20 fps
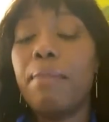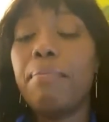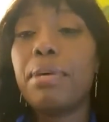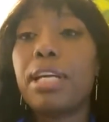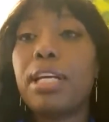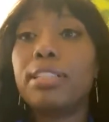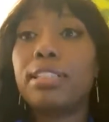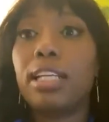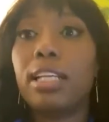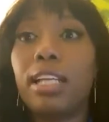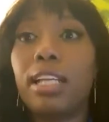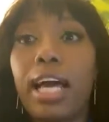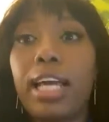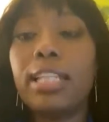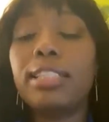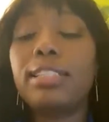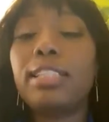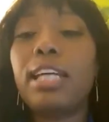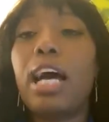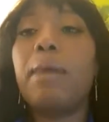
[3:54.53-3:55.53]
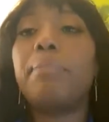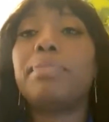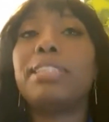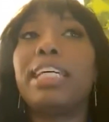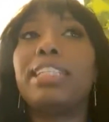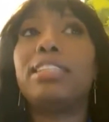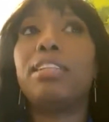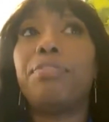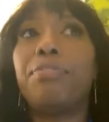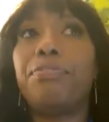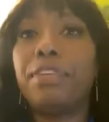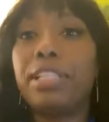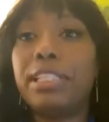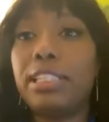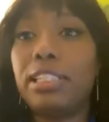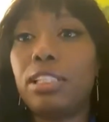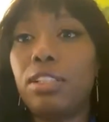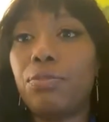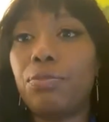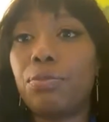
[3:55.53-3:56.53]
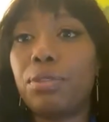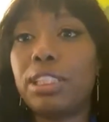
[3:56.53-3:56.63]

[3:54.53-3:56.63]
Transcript: Because a lot of times that defensive